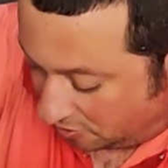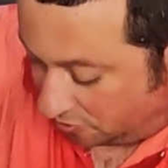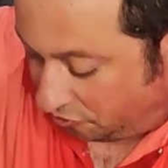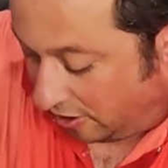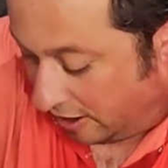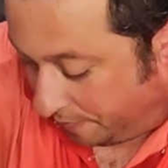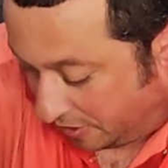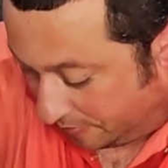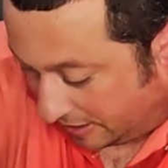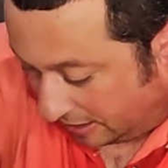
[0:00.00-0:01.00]
dry up in the
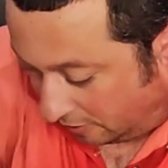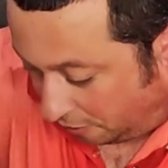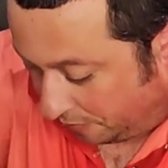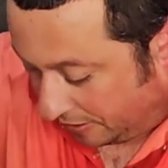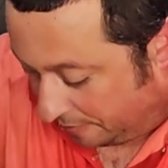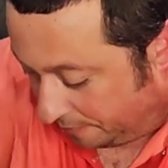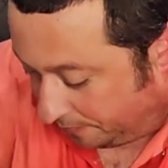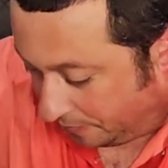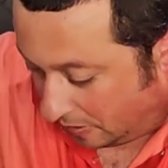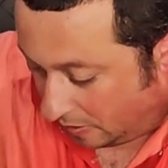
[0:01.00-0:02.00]
pan a little bit.
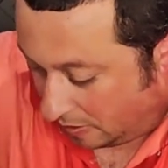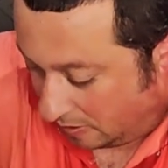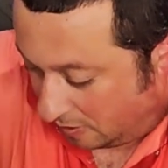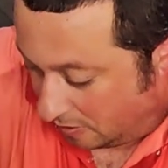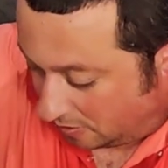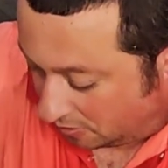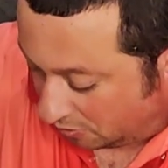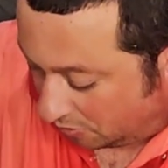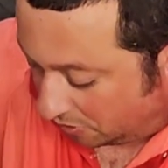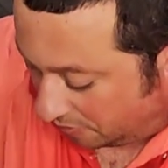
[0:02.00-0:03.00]
So we
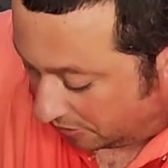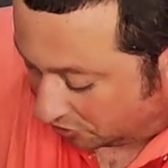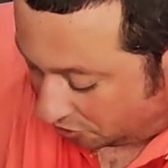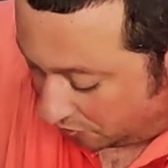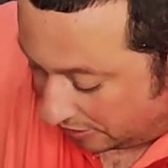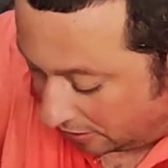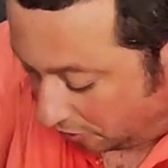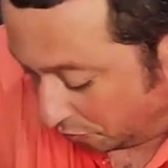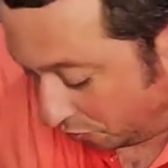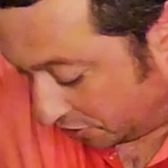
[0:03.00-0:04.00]
want to make sure we get a
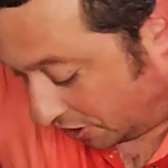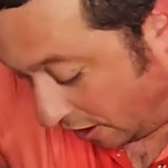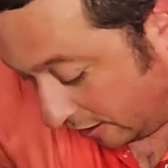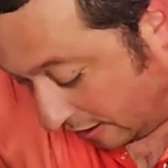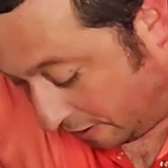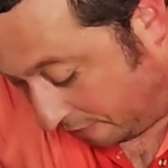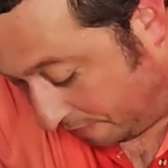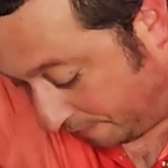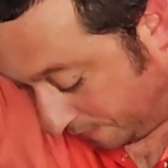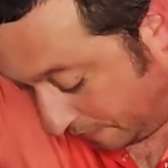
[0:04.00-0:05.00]
little more stock in here.
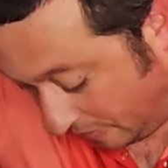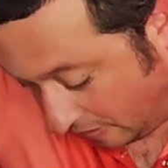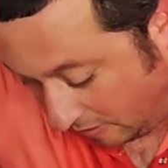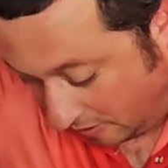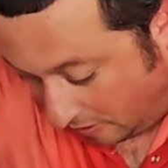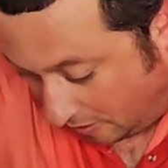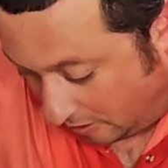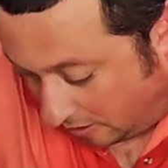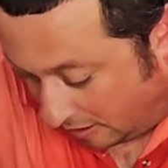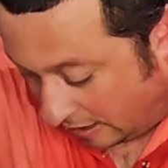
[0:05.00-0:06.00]

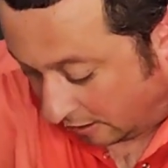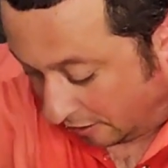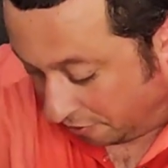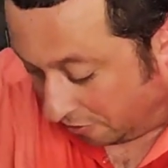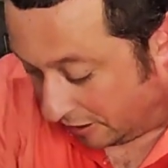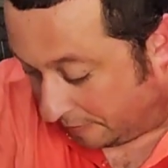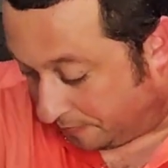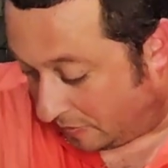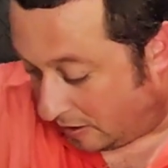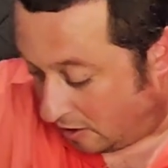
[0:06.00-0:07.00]
And literally,
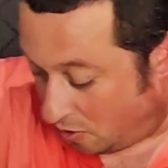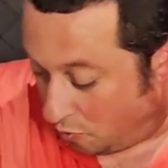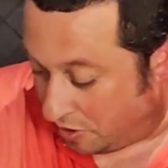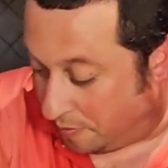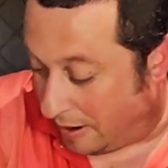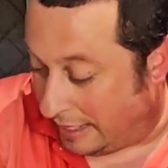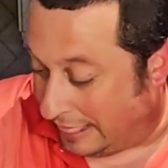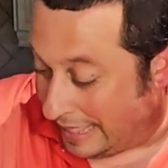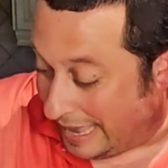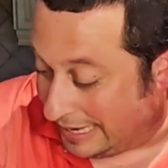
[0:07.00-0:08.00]
with my
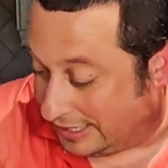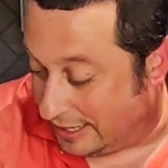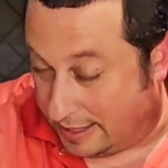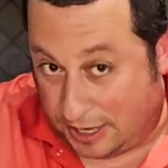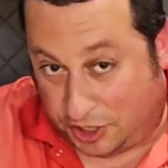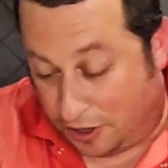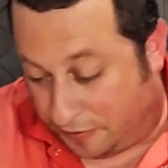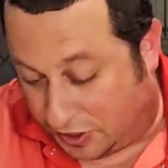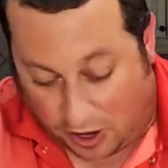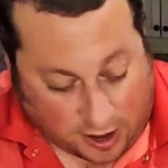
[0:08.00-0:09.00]
last addition of
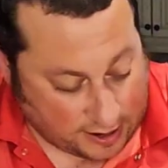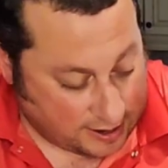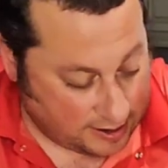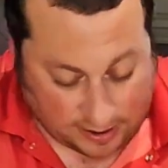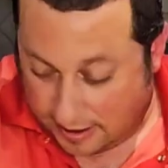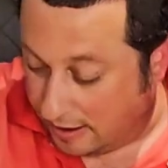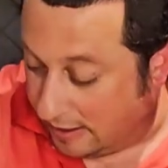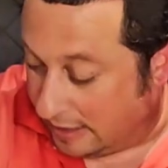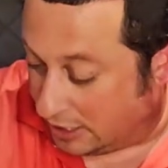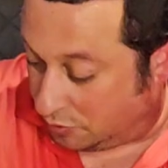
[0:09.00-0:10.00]
stock,
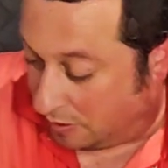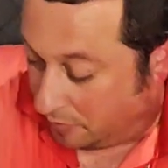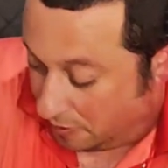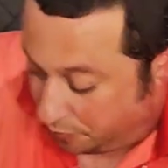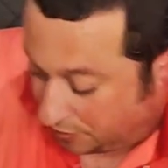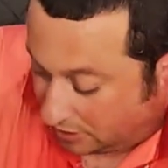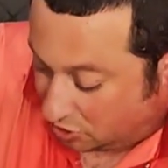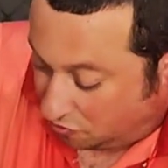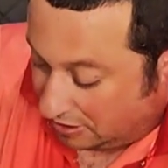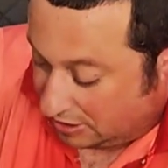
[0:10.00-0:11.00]
that's when I'm going to put these
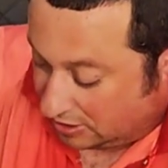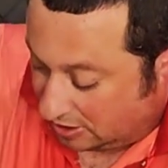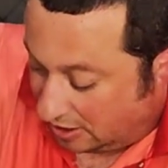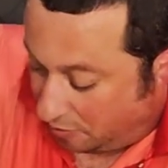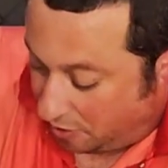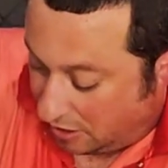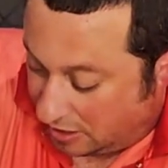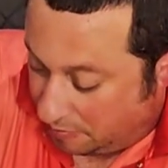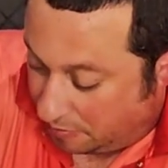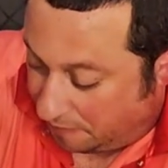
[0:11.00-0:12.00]
greens in there. We're going to
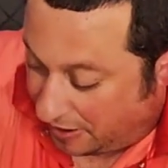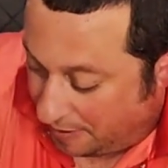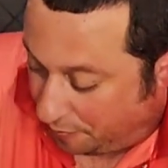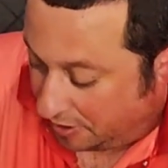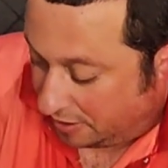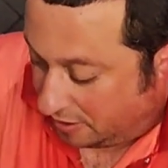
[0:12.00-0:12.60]
keep them vibrant.